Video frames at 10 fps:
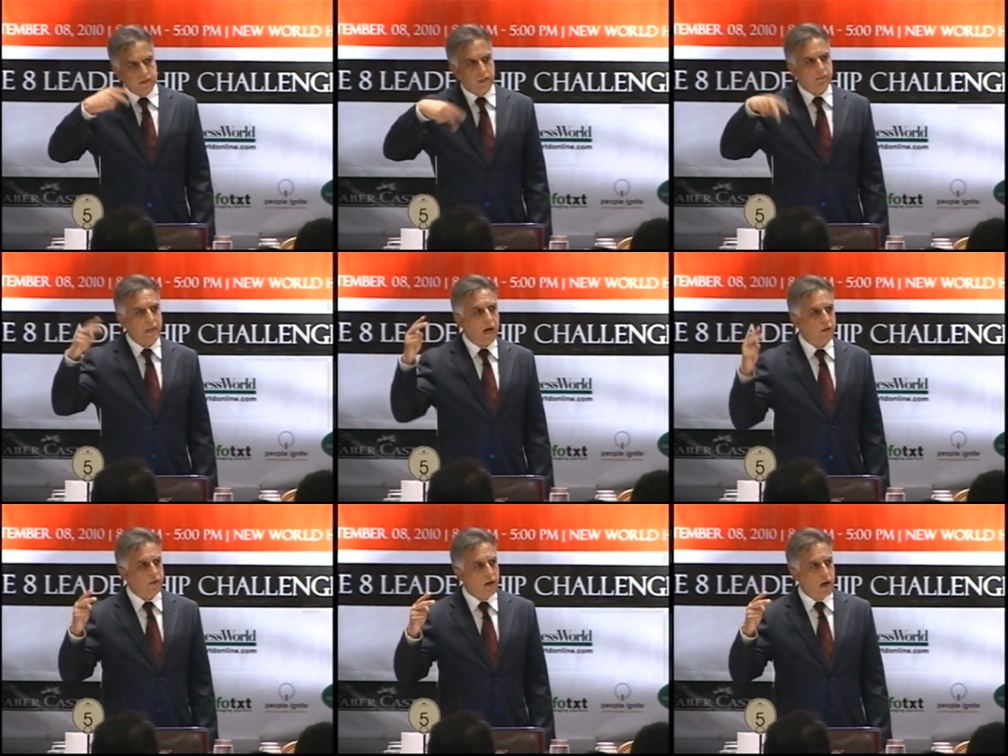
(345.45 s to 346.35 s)
stepped
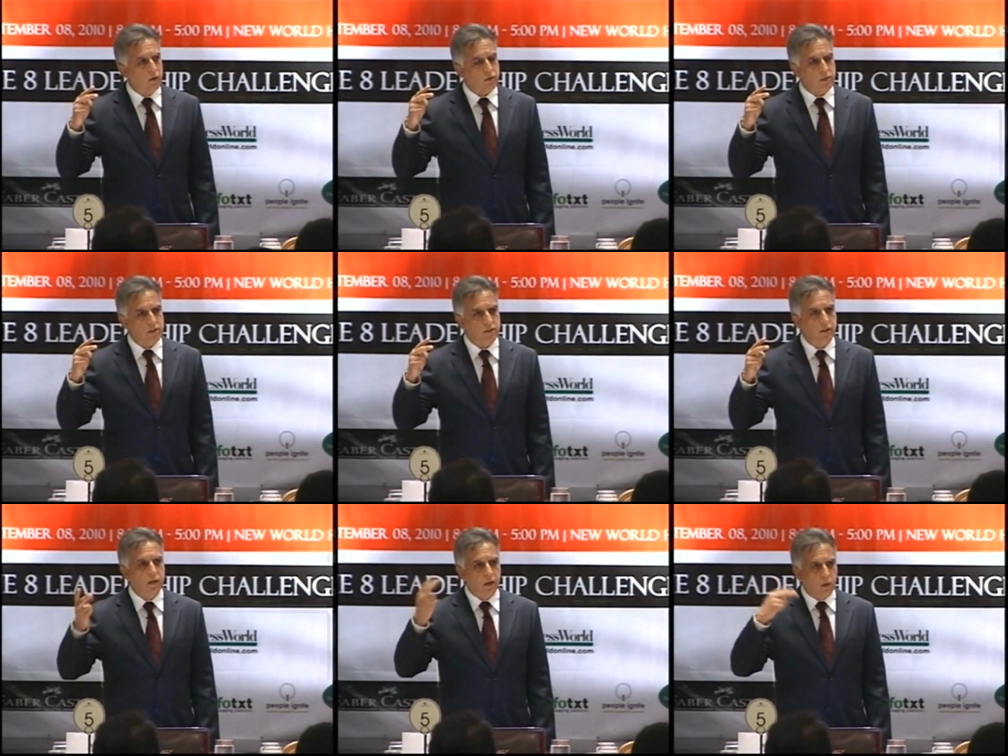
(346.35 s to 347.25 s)
out of their
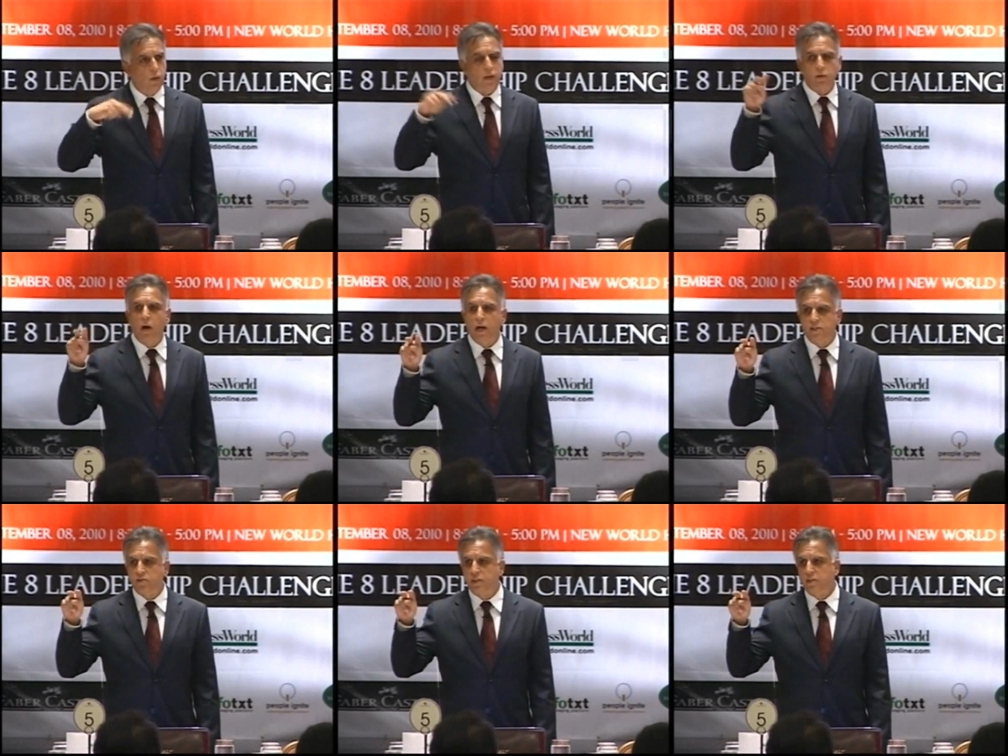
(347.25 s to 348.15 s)
houses, went to
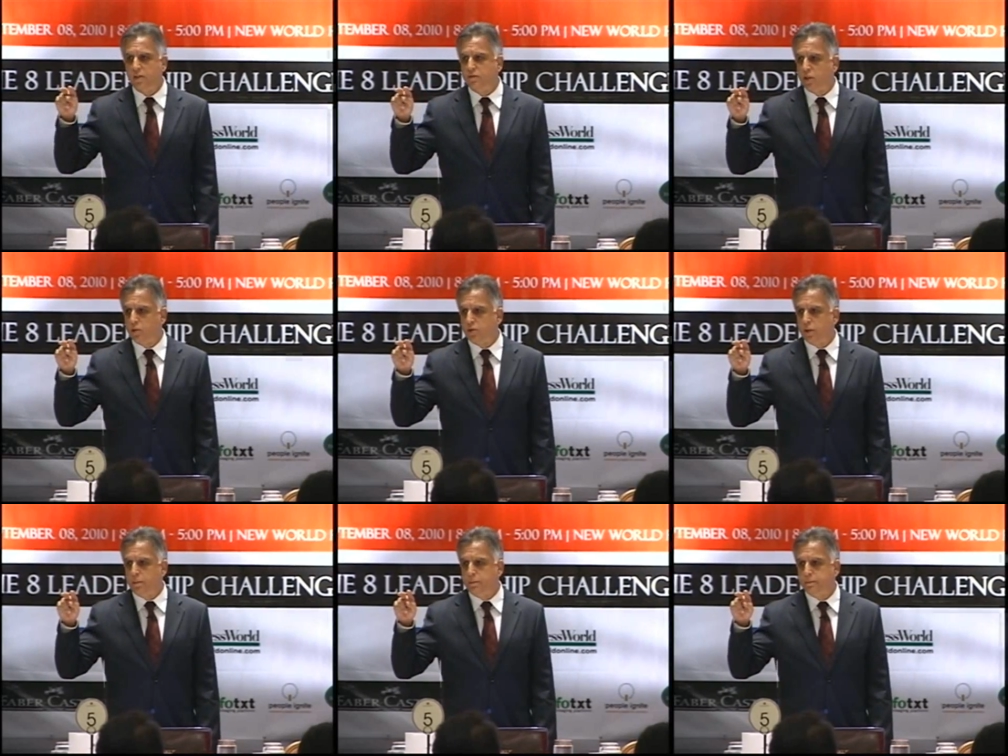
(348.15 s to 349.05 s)
high streets of
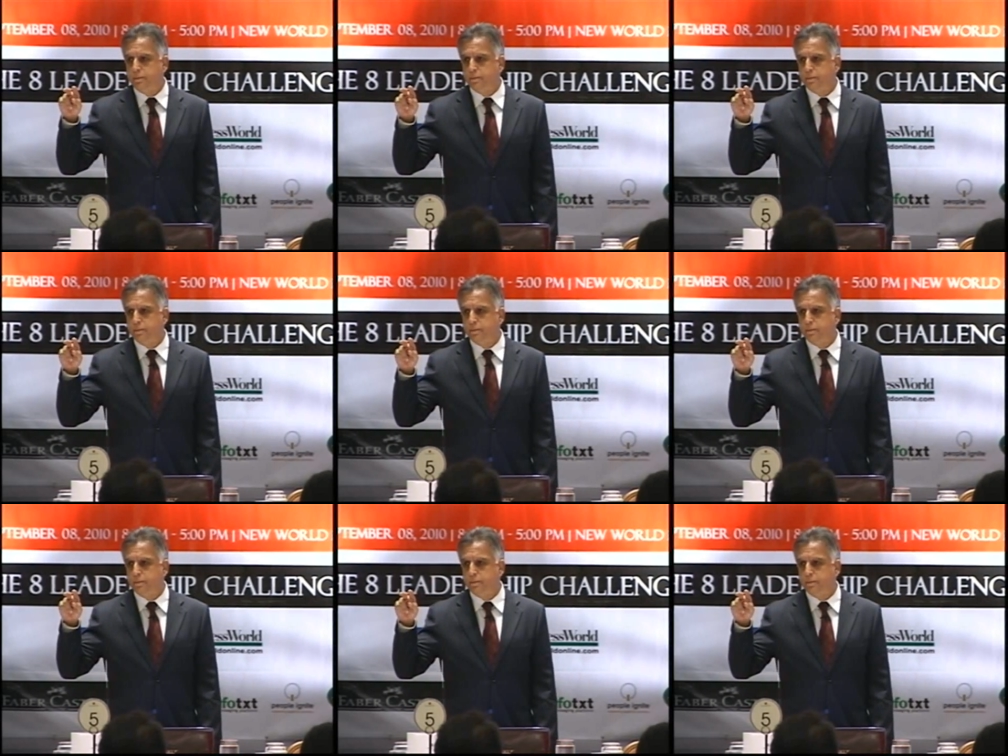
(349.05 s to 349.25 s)
Jerusalem.